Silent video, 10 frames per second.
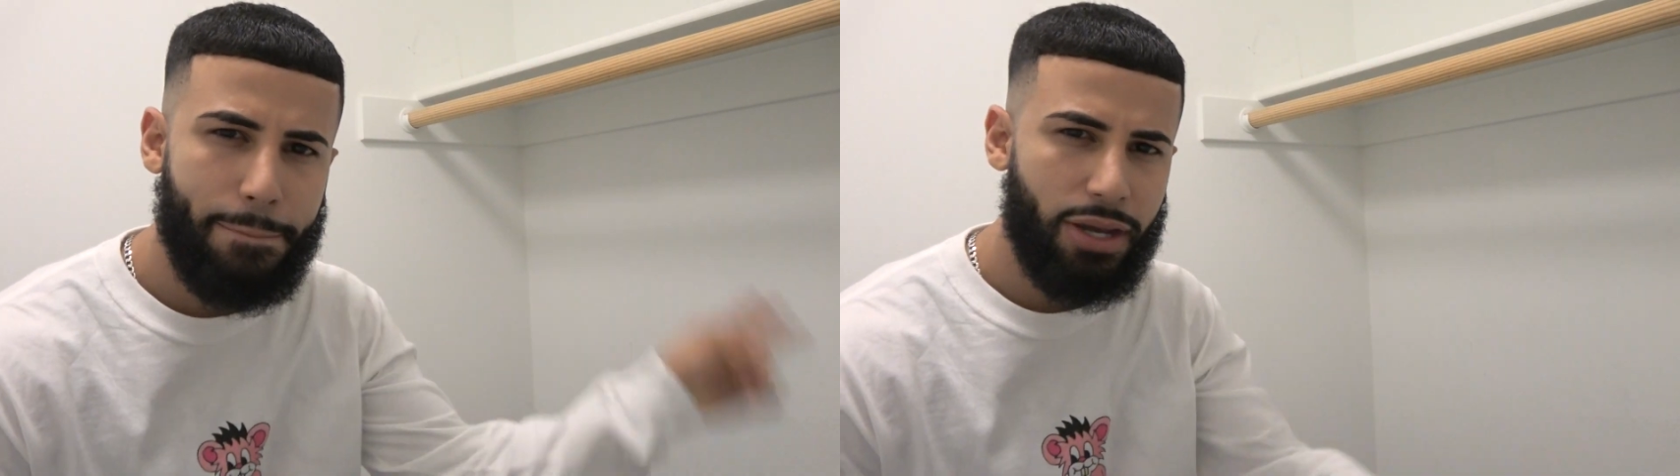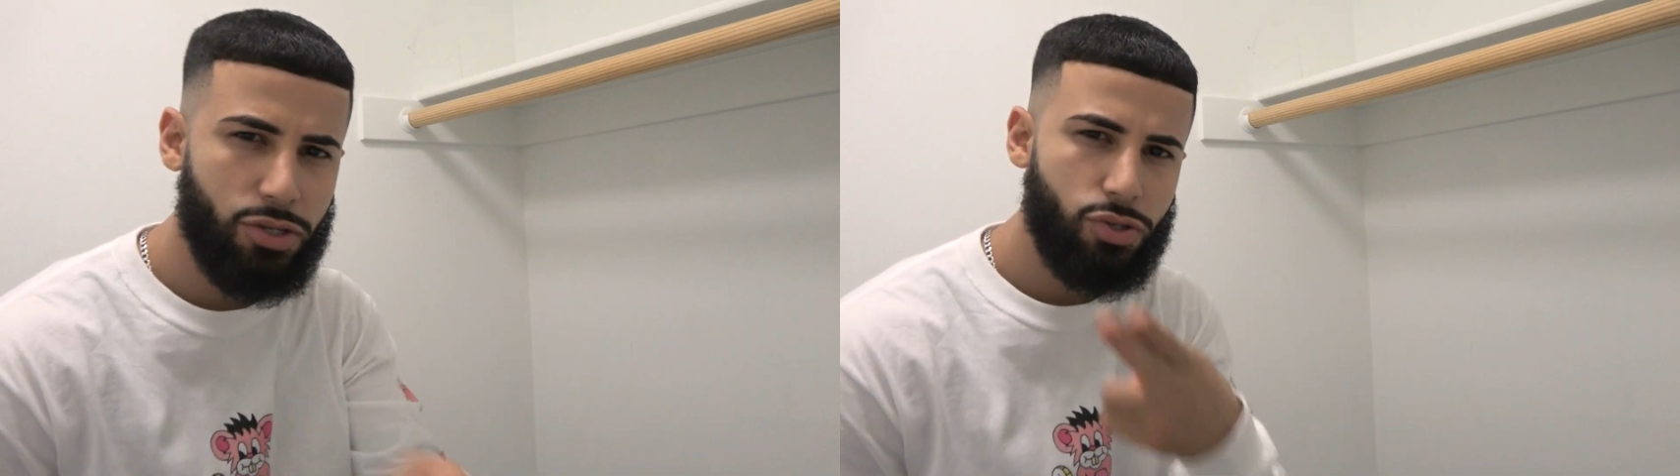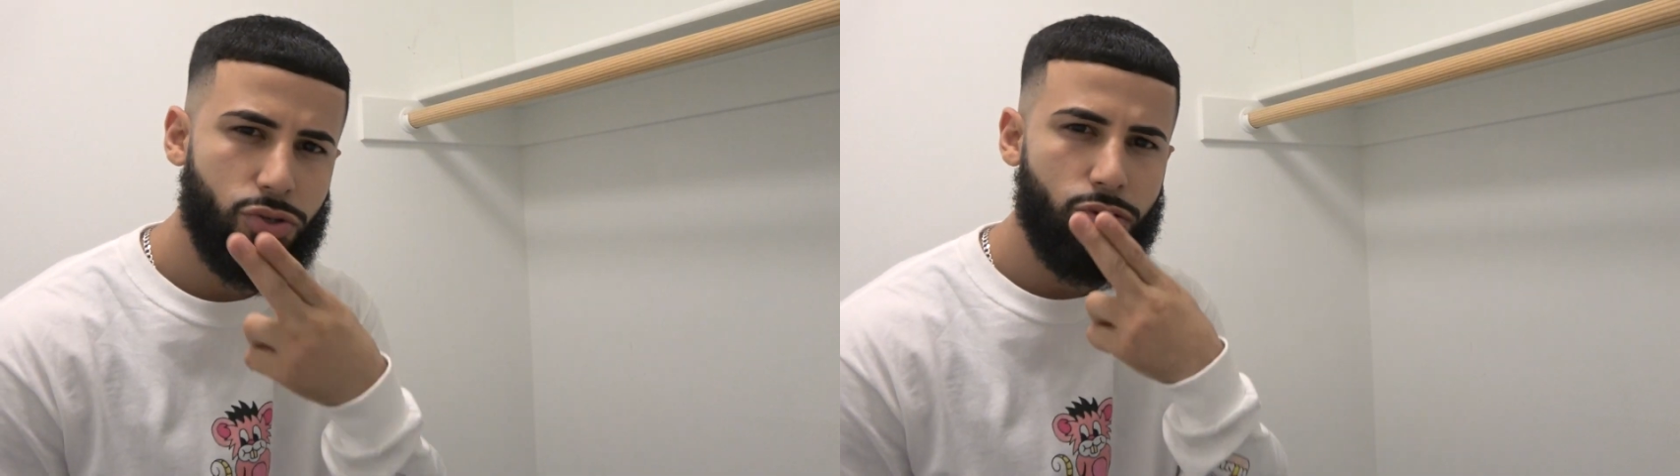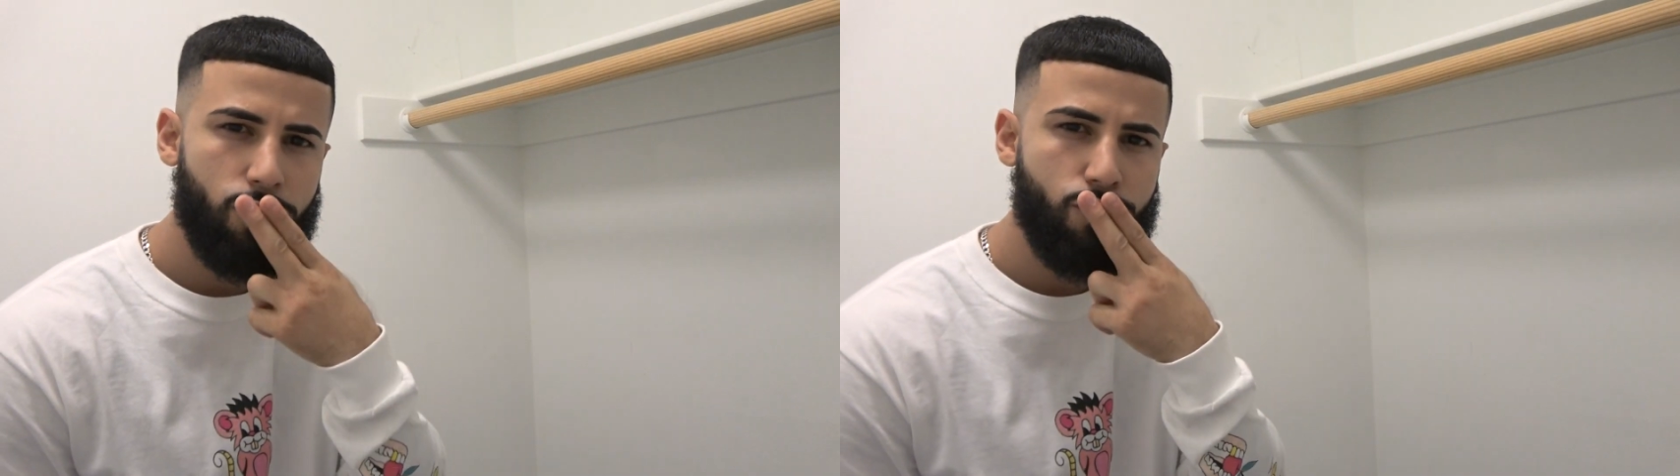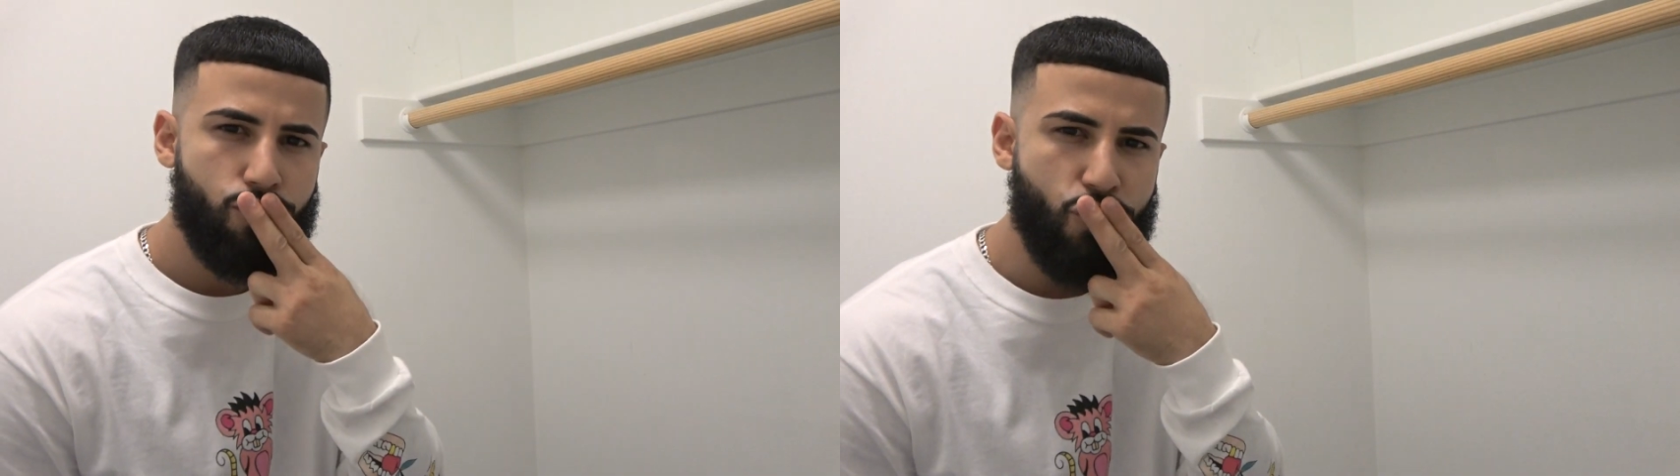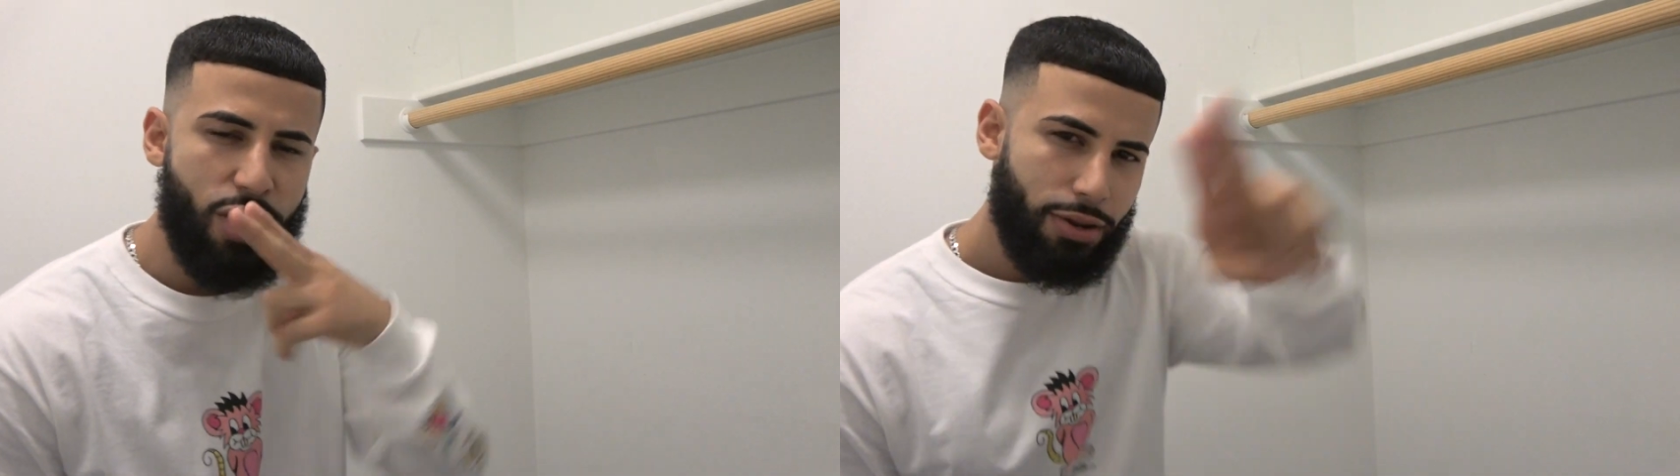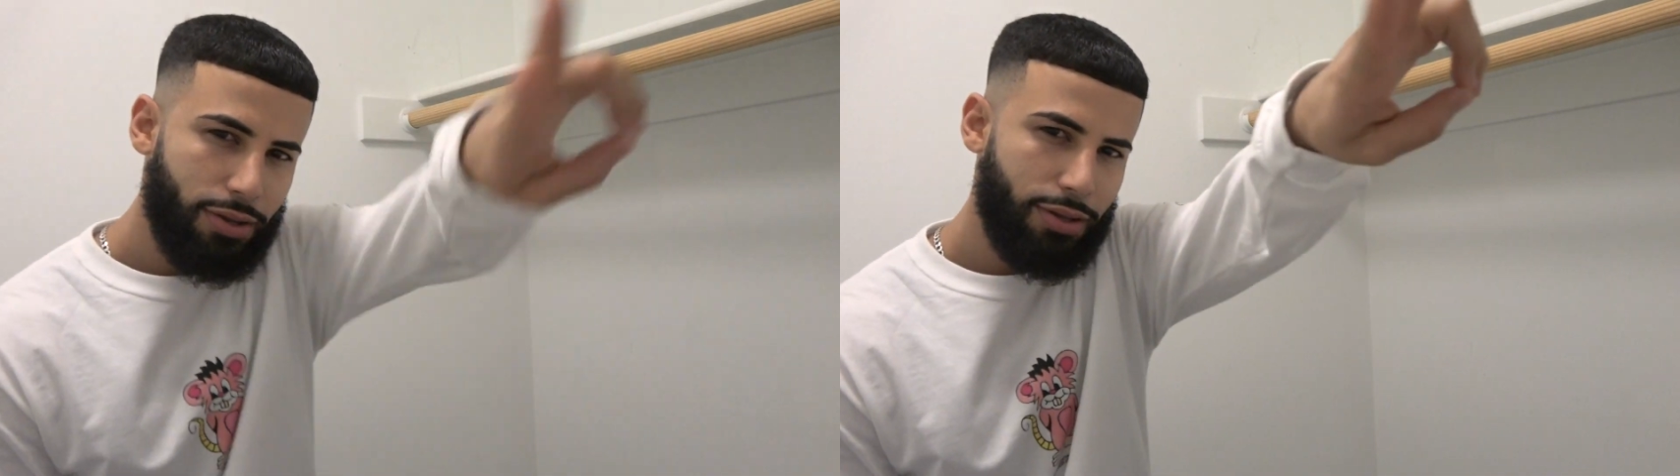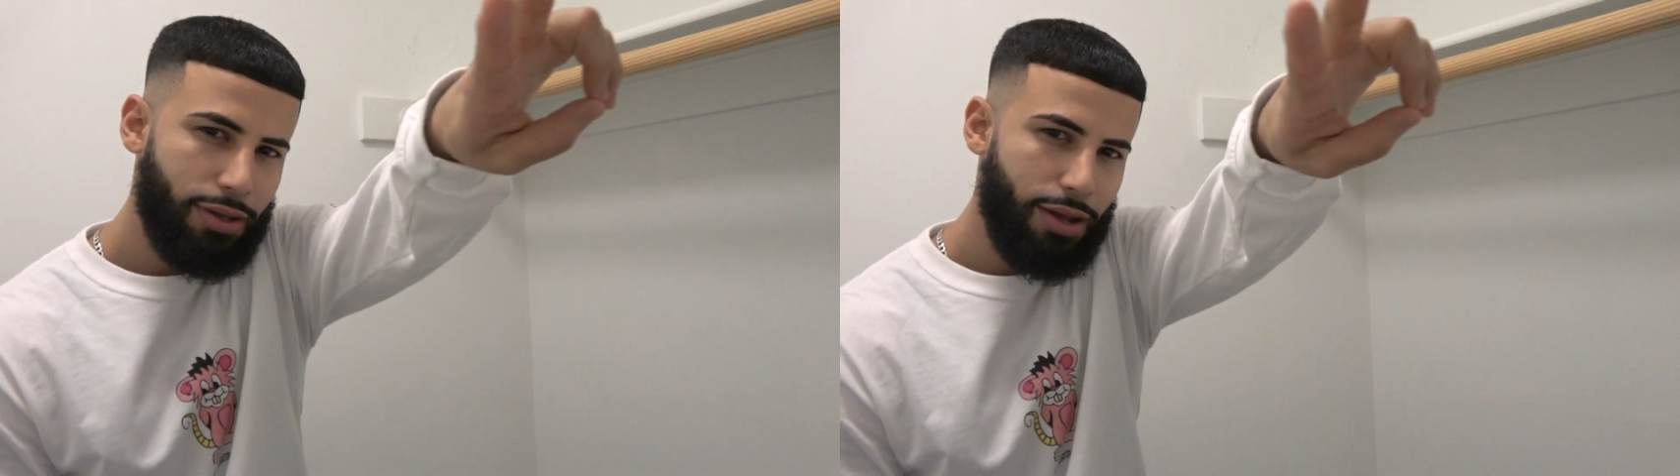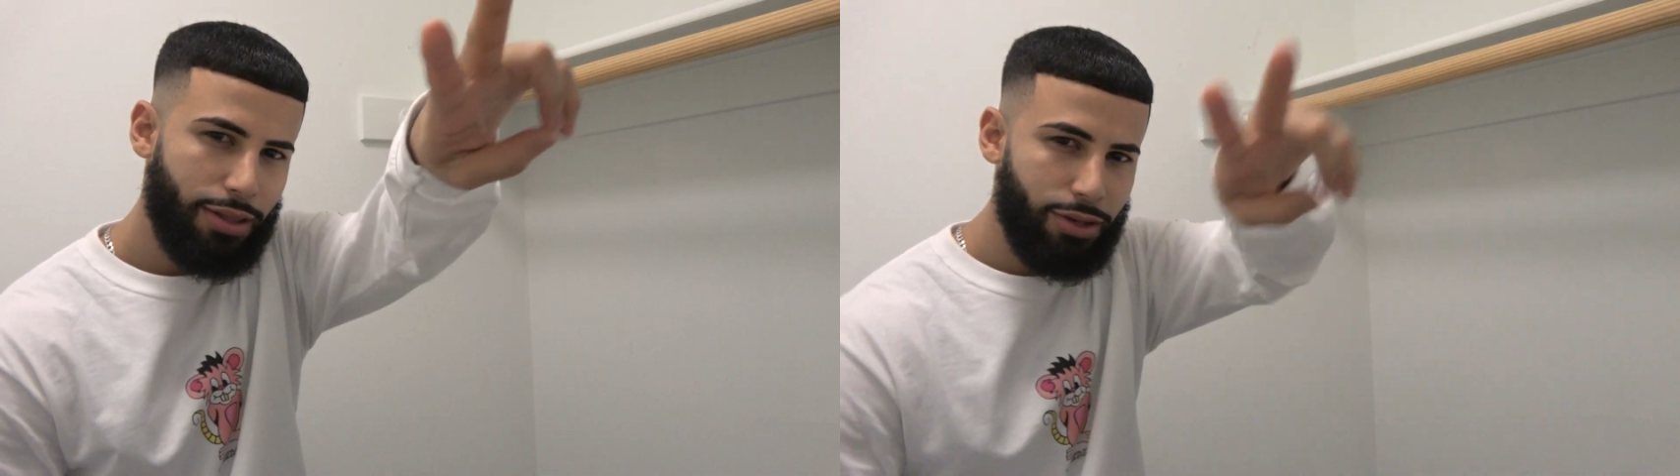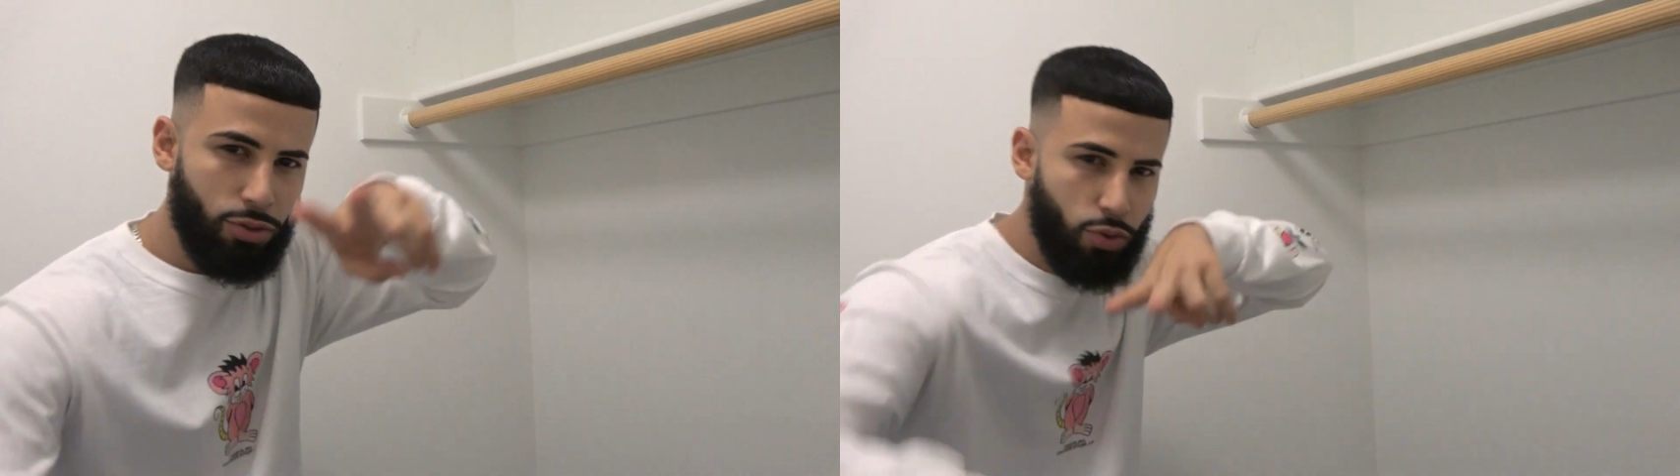peace.
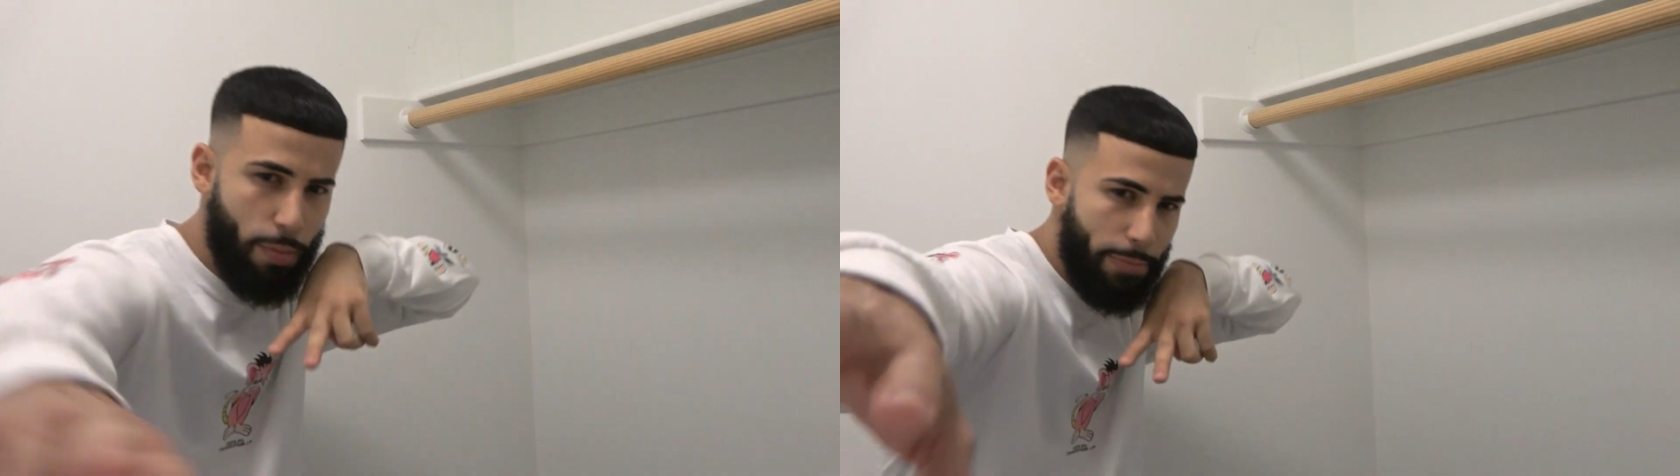I love you.